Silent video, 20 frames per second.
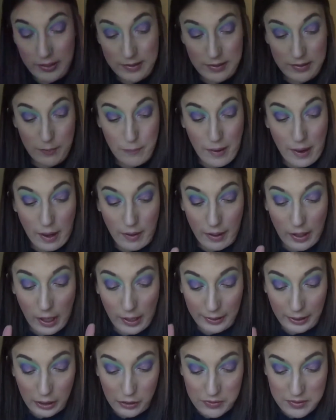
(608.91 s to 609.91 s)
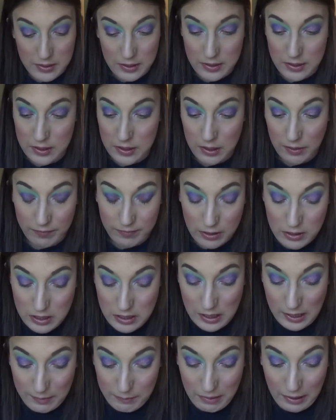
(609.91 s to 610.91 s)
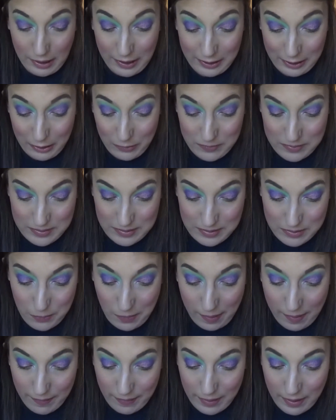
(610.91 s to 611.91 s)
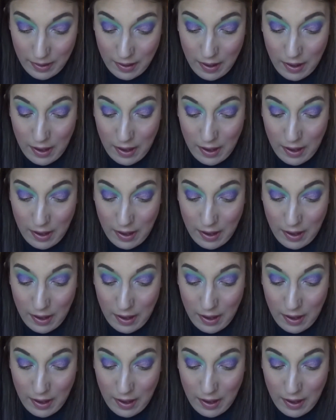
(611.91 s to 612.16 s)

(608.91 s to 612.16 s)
in the palette. I used this the first time that I used this palette,